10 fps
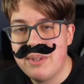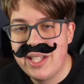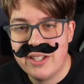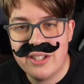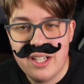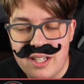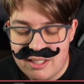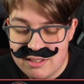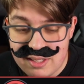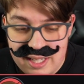below.
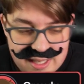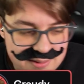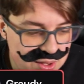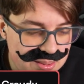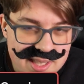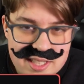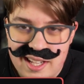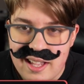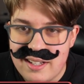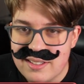Also, I have a Twitch
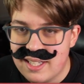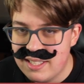account.